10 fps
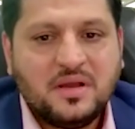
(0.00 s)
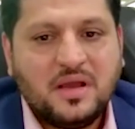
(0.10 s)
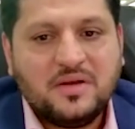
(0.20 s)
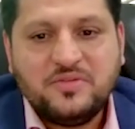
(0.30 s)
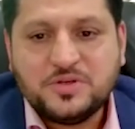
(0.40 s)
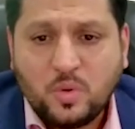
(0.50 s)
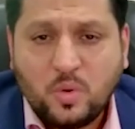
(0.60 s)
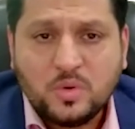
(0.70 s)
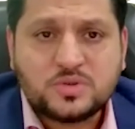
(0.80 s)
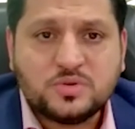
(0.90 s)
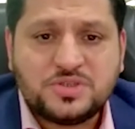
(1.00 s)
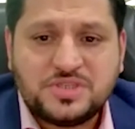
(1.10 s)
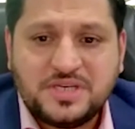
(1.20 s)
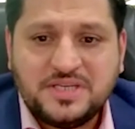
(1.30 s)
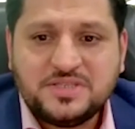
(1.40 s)
and we should also
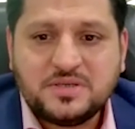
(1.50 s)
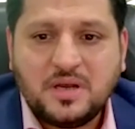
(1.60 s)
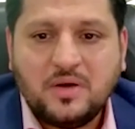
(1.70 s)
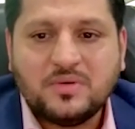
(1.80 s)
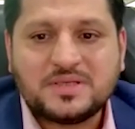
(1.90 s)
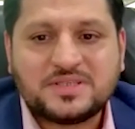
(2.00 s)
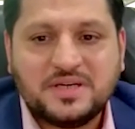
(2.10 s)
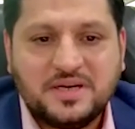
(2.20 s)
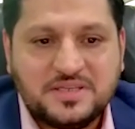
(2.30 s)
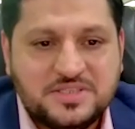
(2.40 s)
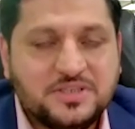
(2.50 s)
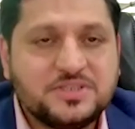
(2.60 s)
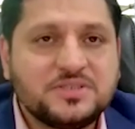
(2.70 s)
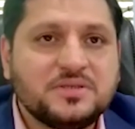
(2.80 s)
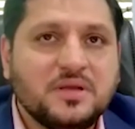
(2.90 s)
change our
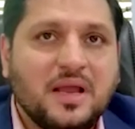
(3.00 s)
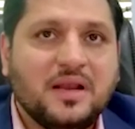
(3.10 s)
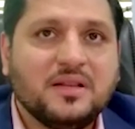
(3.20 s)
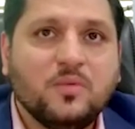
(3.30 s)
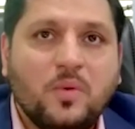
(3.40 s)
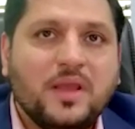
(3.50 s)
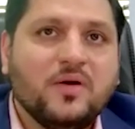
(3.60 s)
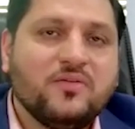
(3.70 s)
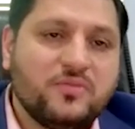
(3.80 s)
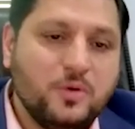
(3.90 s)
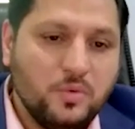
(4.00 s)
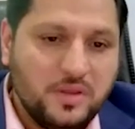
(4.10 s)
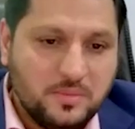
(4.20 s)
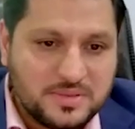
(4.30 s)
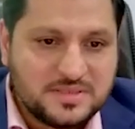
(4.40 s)
strategies and the way of
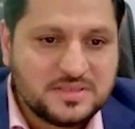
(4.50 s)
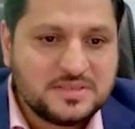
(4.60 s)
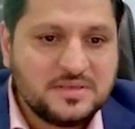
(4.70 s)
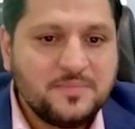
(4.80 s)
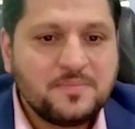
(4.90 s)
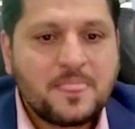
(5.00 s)
doing business.